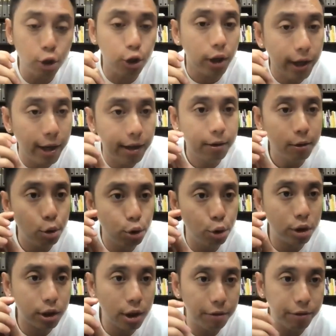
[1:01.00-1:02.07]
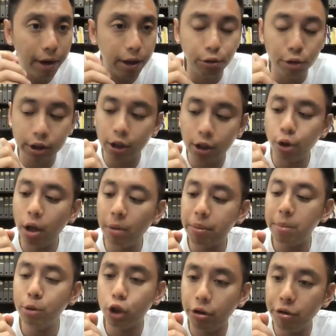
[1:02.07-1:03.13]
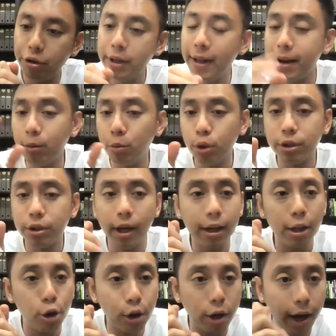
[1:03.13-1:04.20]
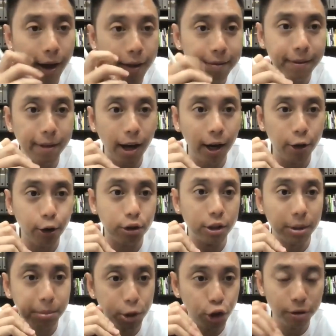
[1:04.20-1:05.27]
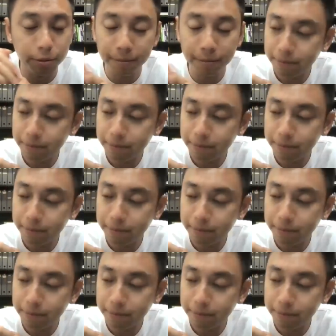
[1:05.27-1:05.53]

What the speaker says: you're in, who you serve, and the result you help them generate, and then we'll take a look at your submission.